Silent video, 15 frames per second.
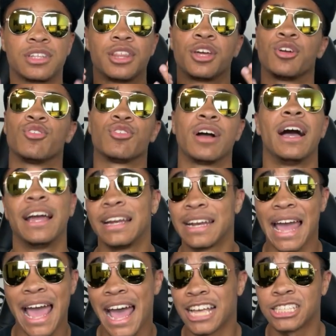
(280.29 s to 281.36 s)
The grind
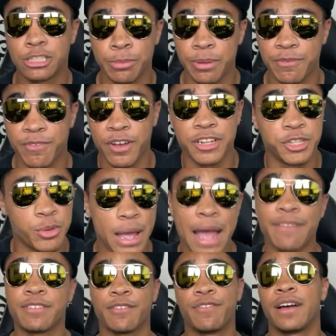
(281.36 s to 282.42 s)
has to be fun. You
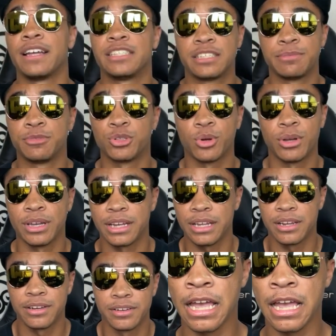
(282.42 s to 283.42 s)
have to find some joy in it.